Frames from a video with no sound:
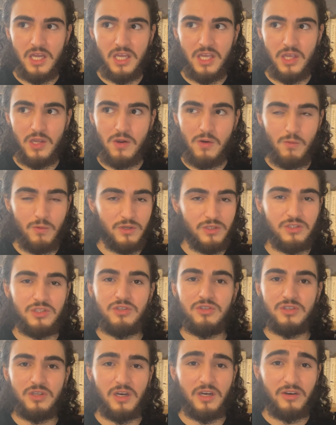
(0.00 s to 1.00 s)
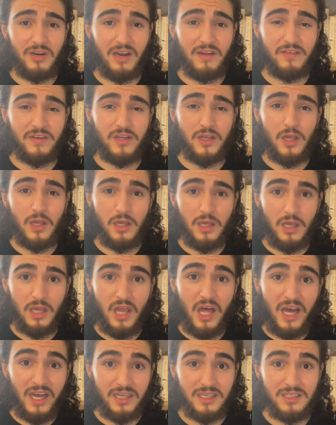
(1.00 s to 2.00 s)
once you start graphing a
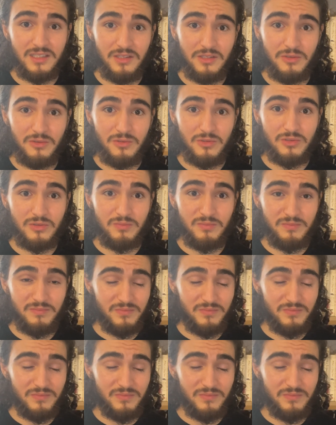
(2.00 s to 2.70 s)
lot in those